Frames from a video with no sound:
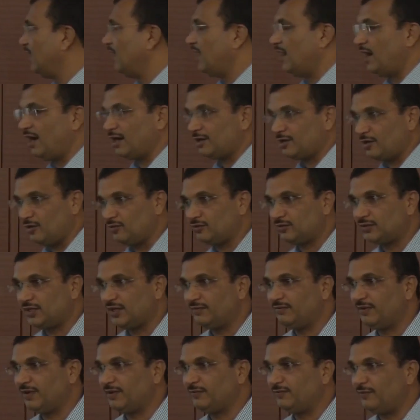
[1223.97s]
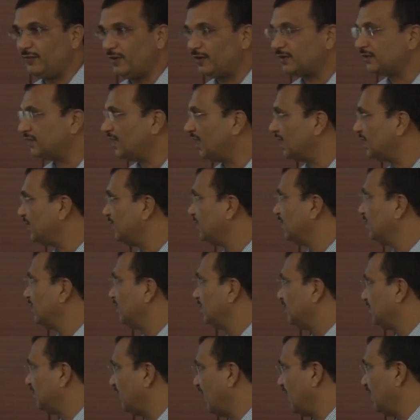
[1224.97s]
accountable for their
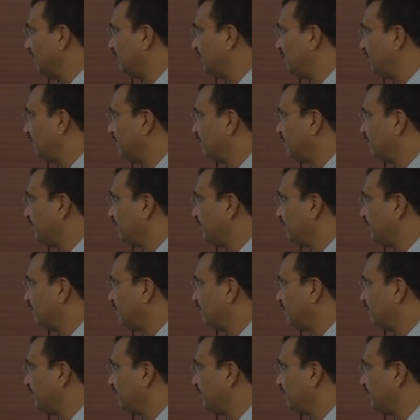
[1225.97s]
life,